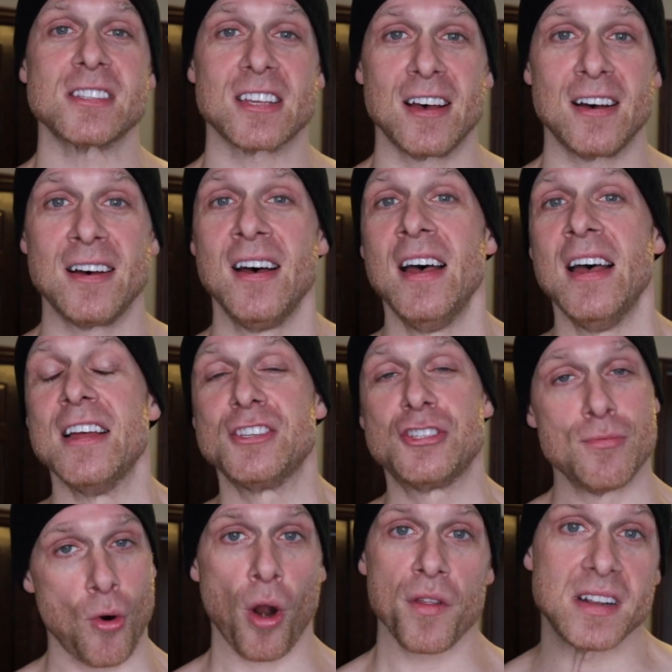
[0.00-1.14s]
to do
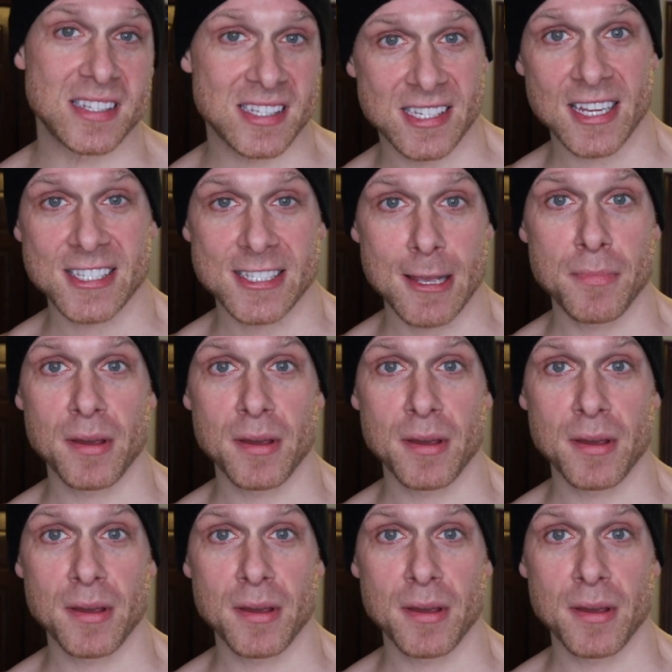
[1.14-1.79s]
more than 60,